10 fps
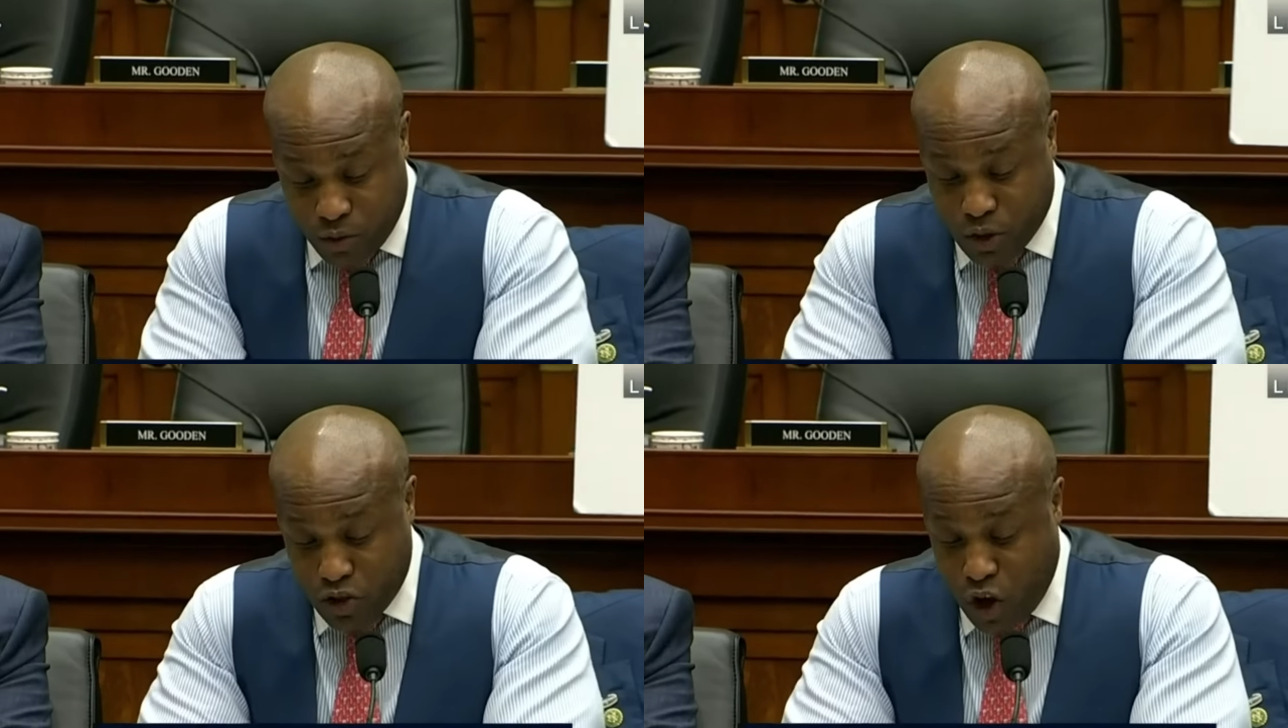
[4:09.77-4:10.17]

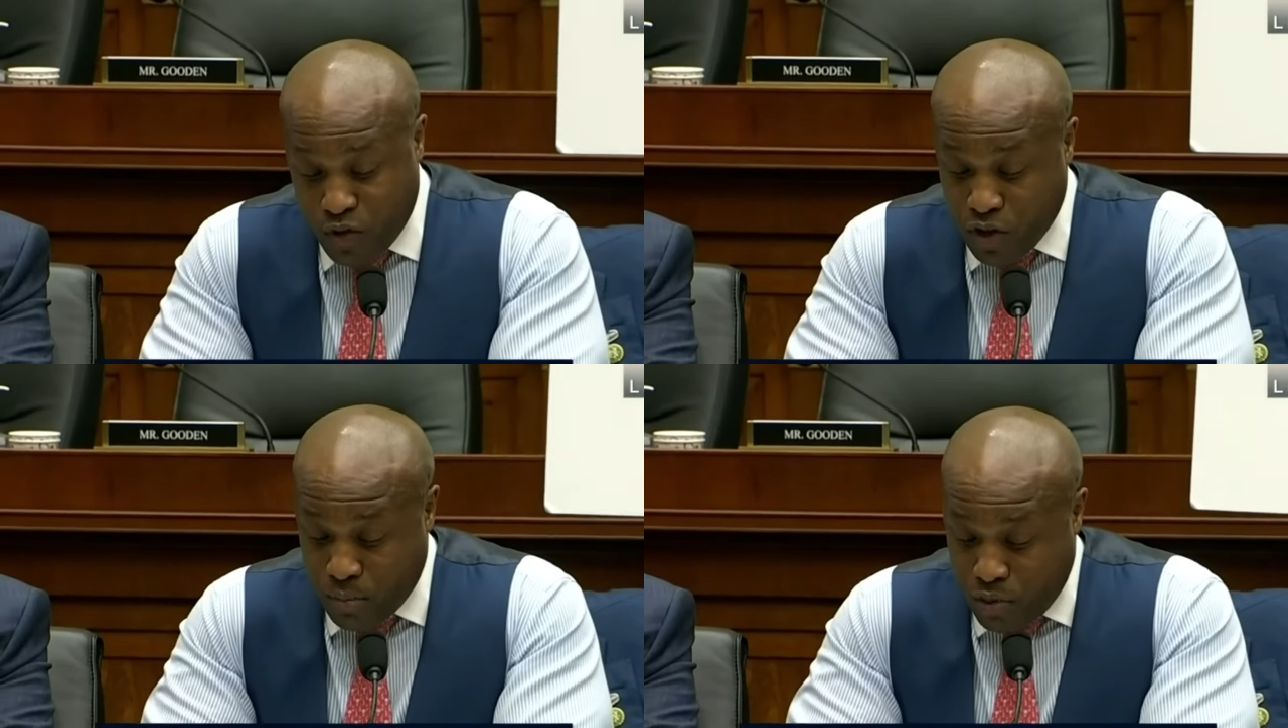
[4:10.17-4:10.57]
with
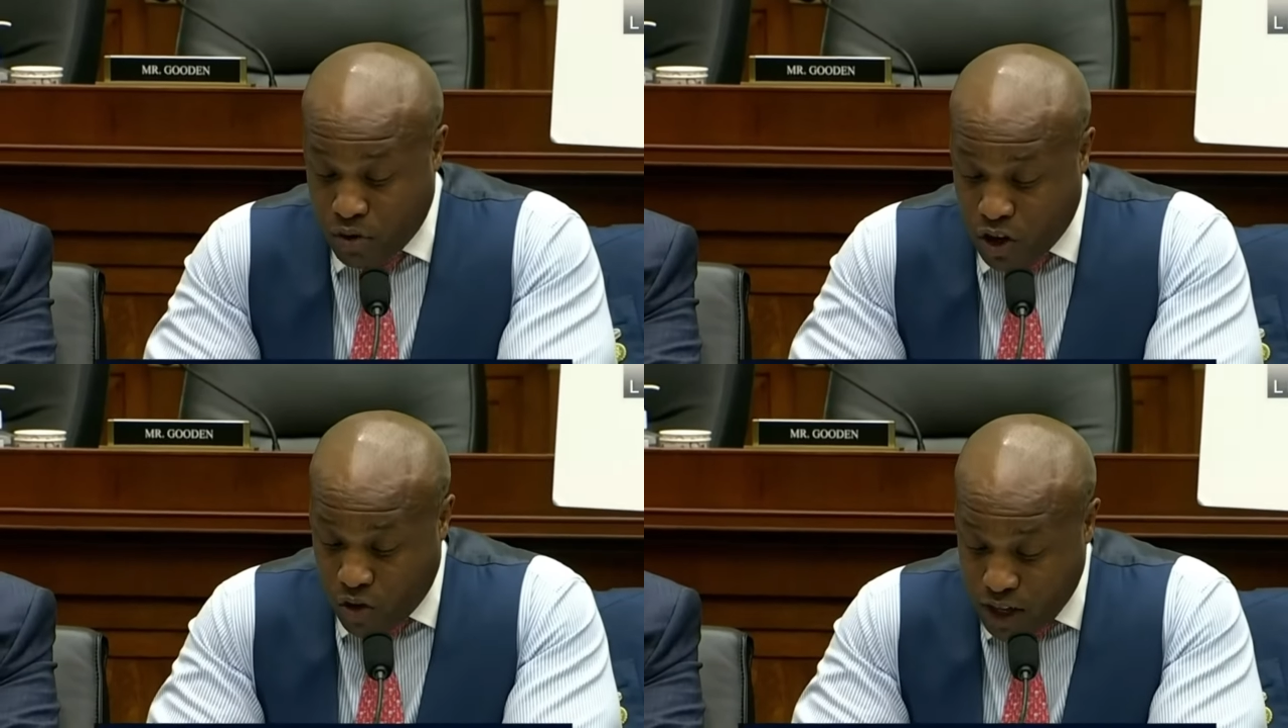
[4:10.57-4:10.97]
solving the
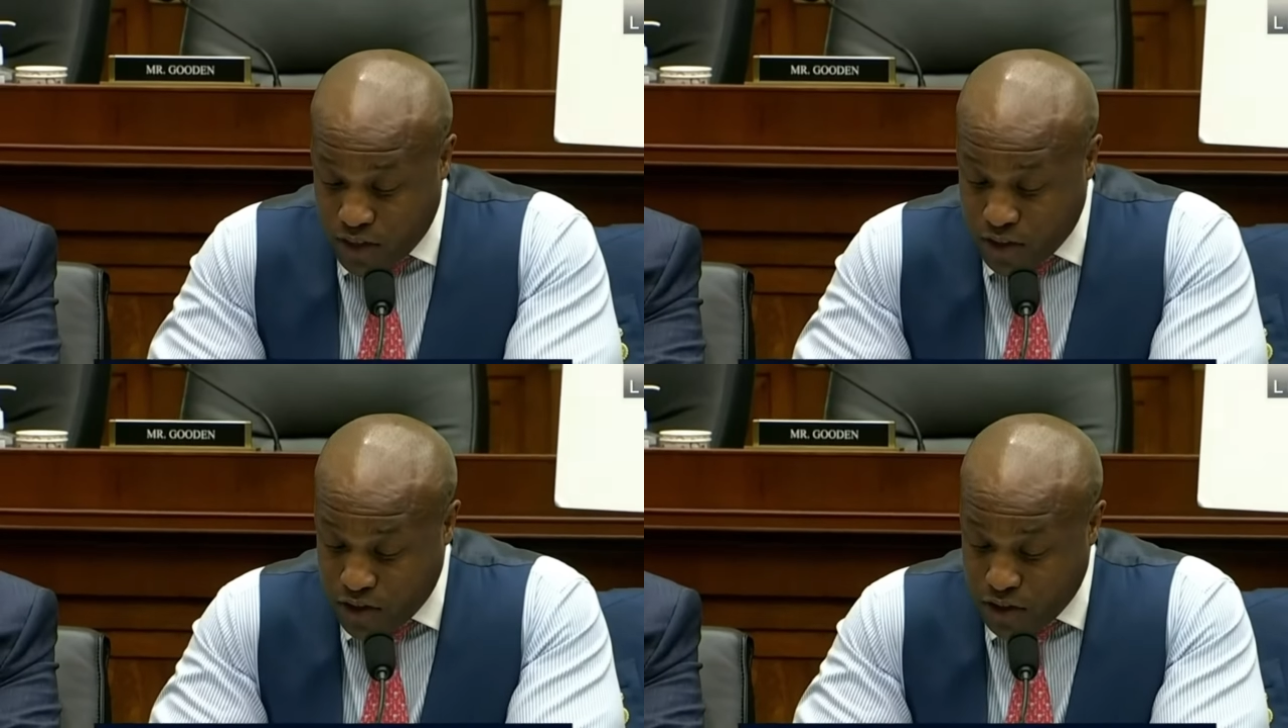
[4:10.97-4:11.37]
border
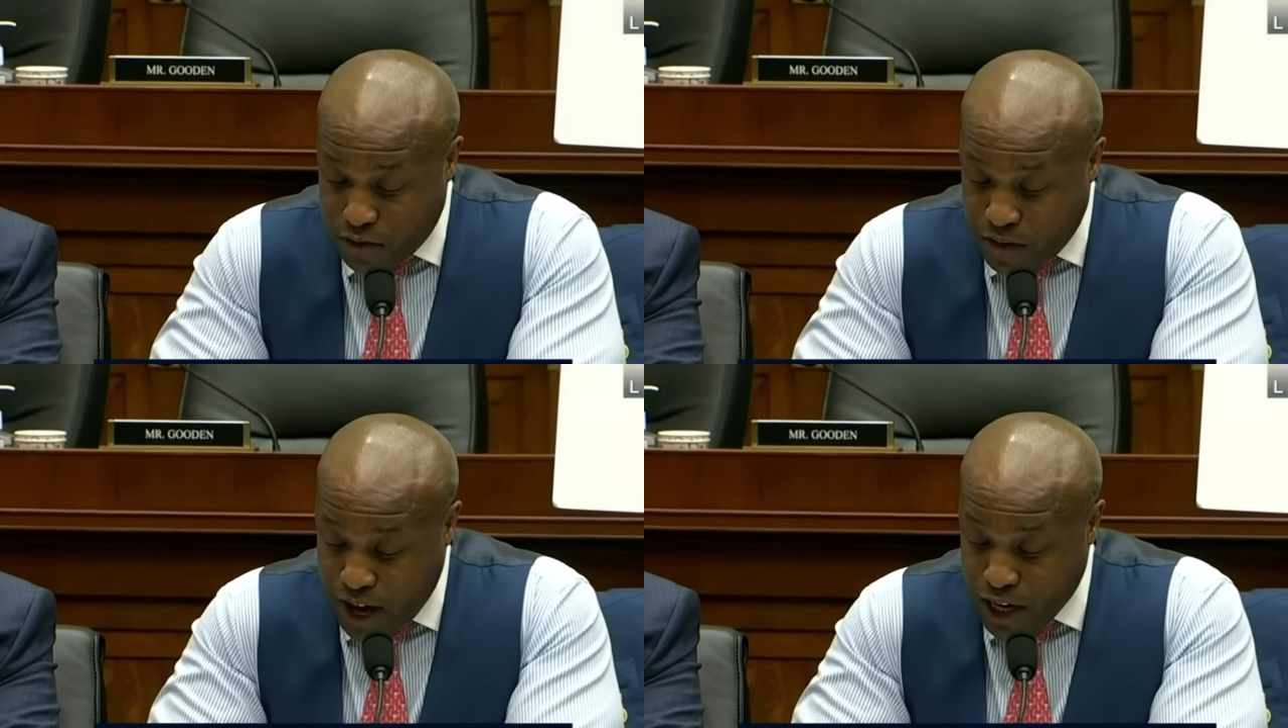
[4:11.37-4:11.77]
crisis and
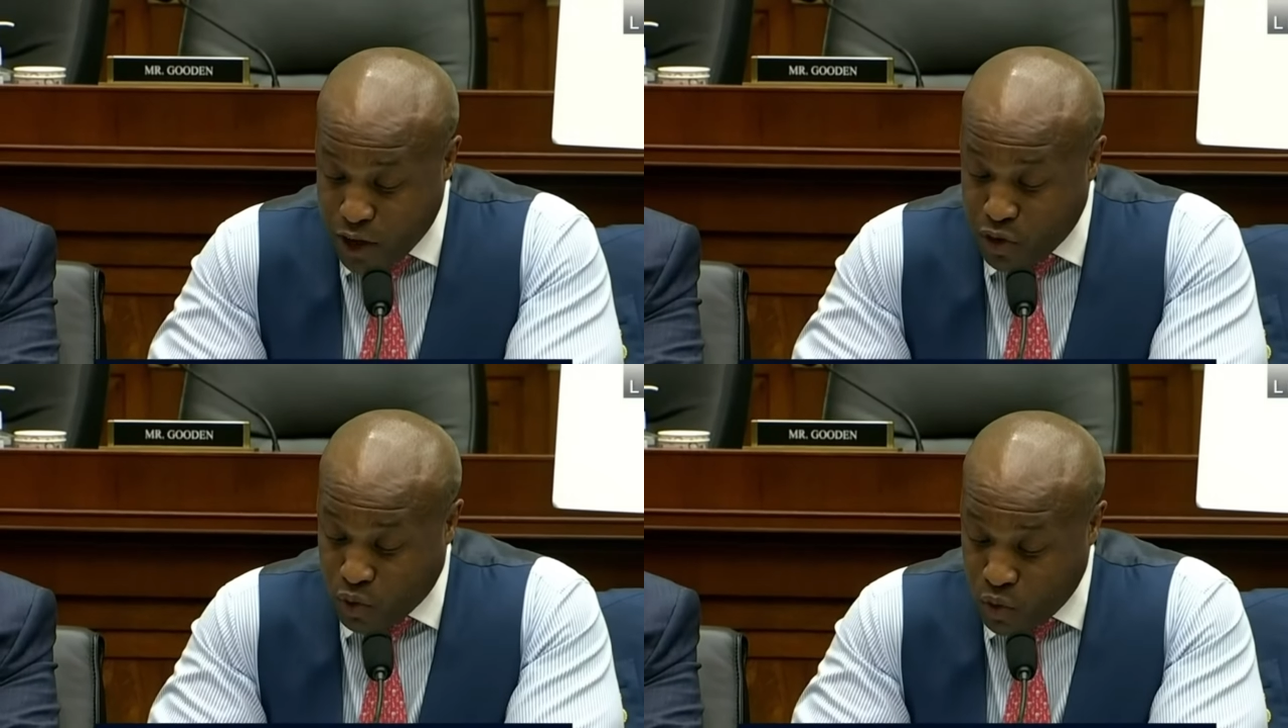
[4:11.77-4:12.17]

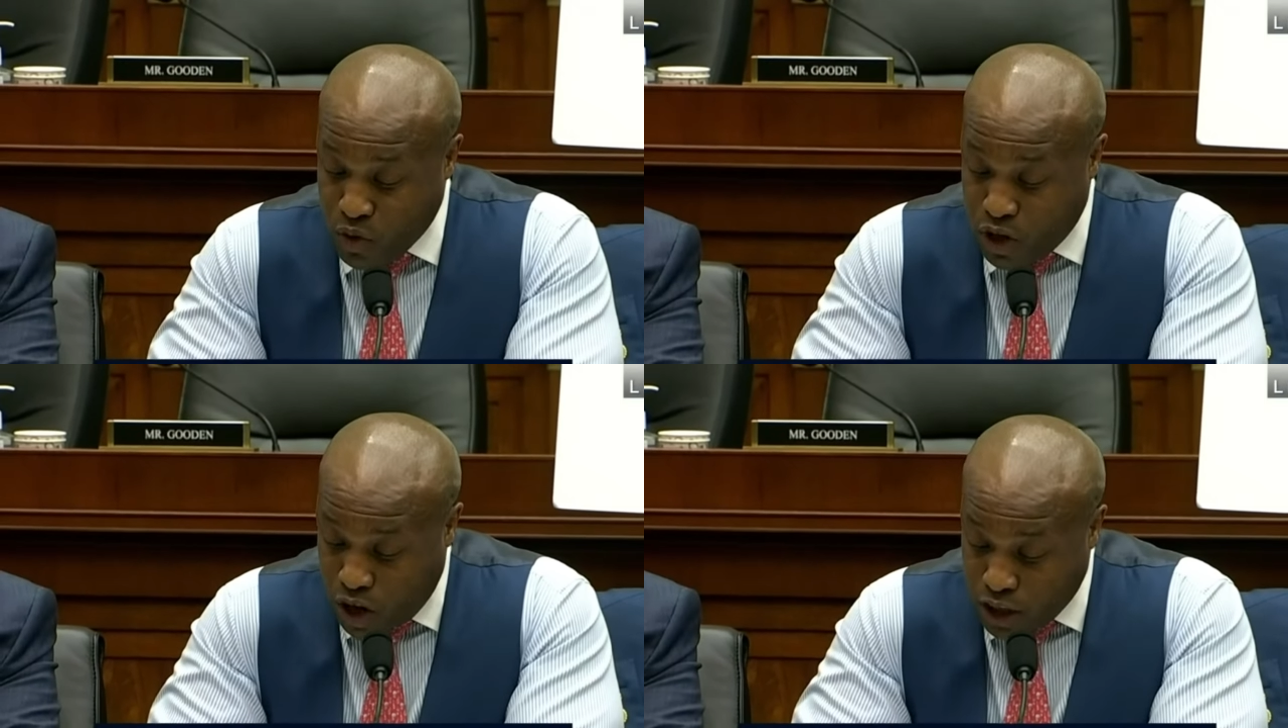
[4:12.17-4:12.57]
finding the
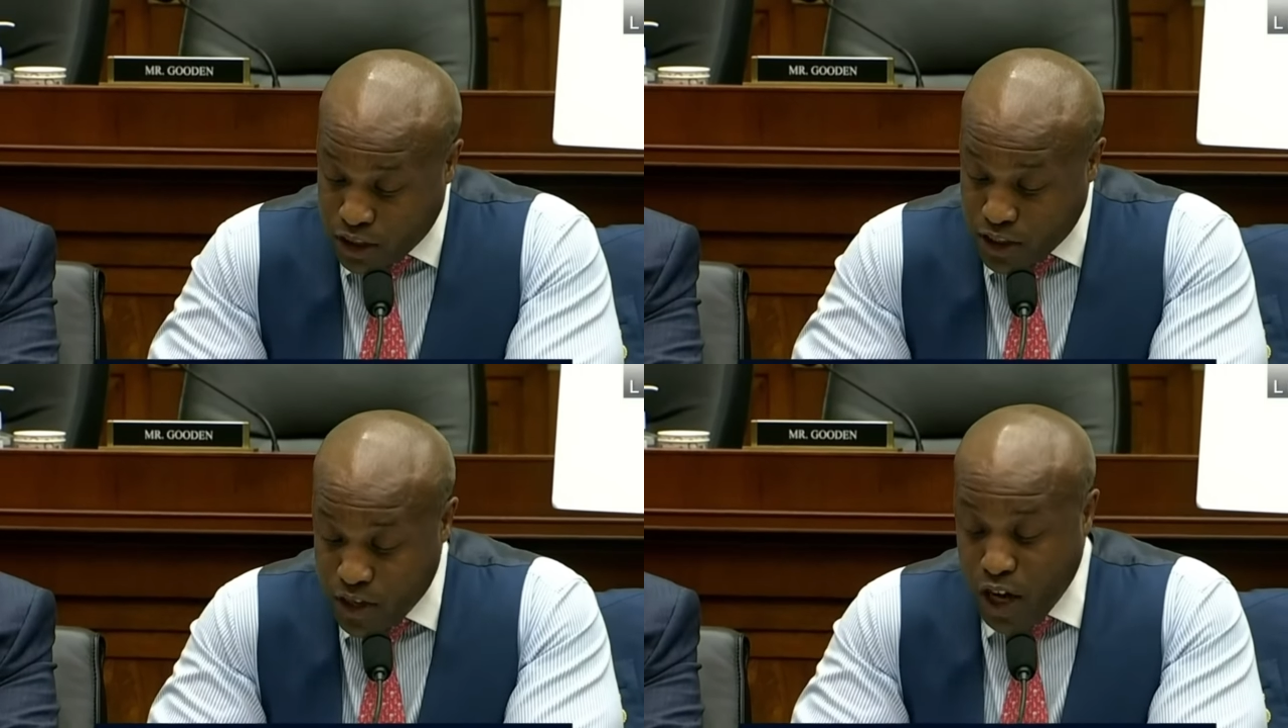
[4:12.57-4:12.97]
root
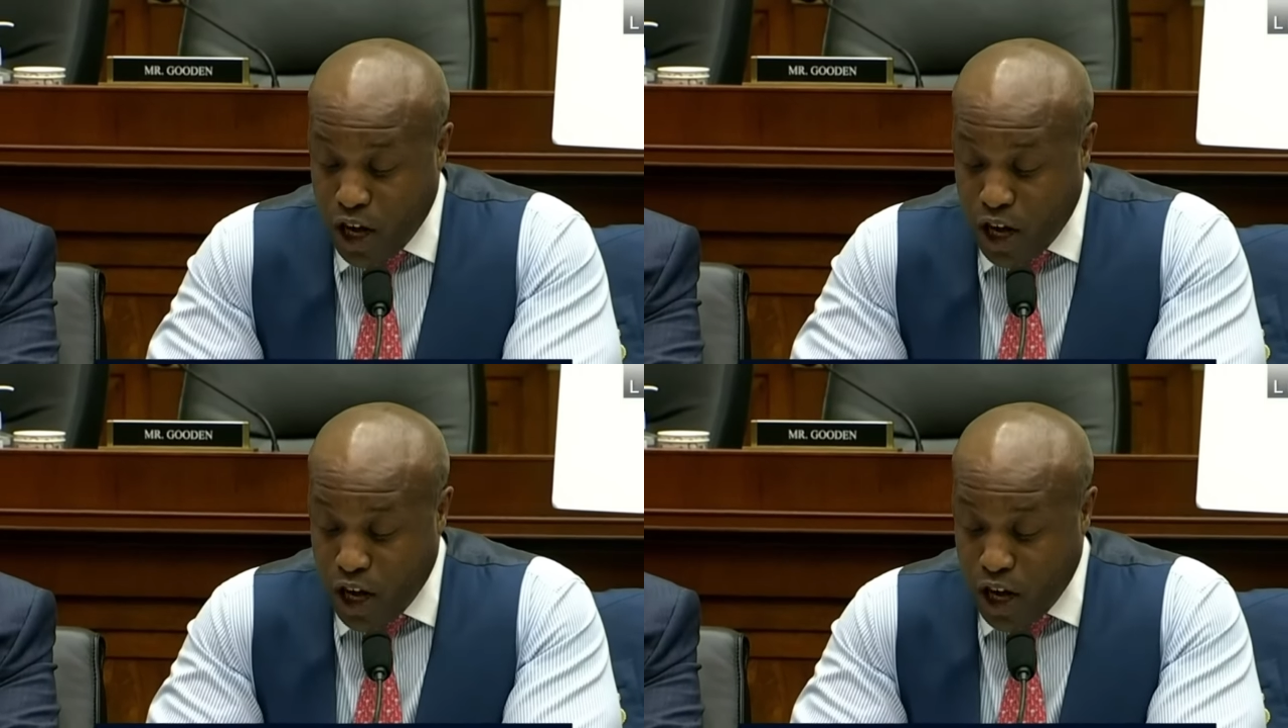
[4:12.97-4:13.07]
causes